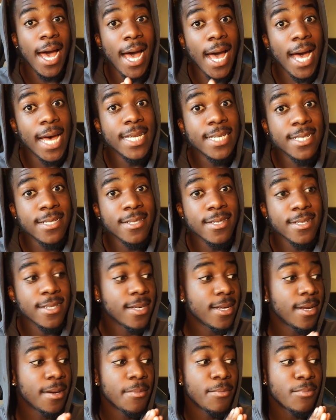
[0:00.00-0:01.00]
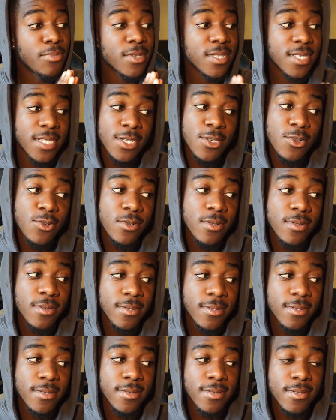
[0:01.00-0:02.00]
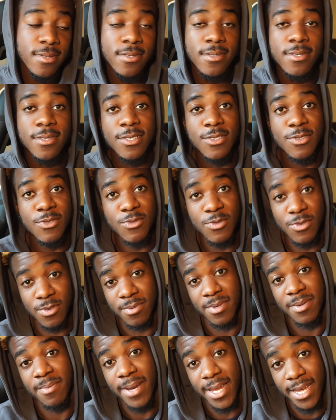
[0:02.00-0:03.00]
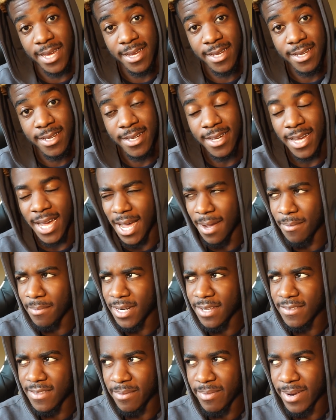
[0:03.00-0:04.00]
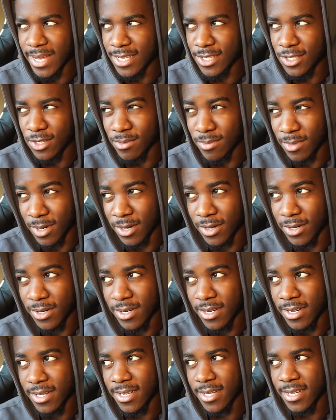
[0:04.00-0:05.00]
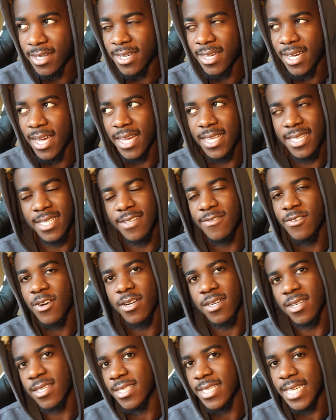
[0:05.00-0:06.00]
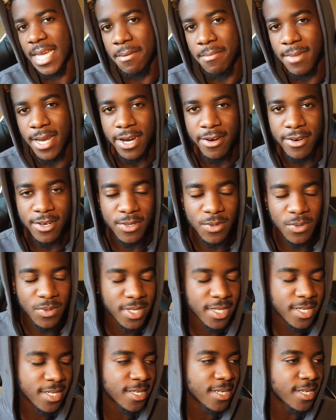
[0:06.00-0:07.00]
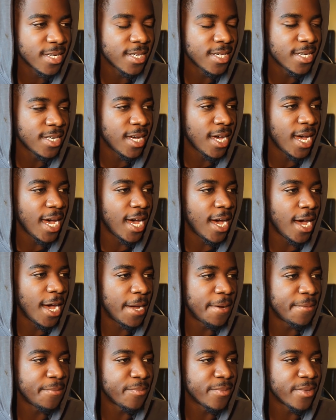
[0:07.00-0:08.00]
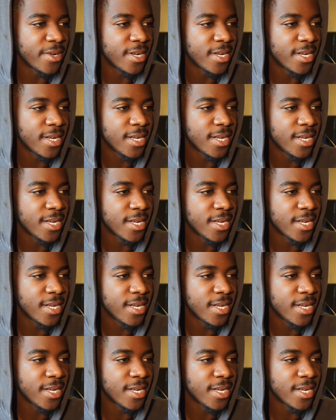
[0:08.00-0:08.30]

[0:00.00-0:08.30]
and Brazil will be playing. I believe they're playing tomorrow and they've got another game later in the week. Um,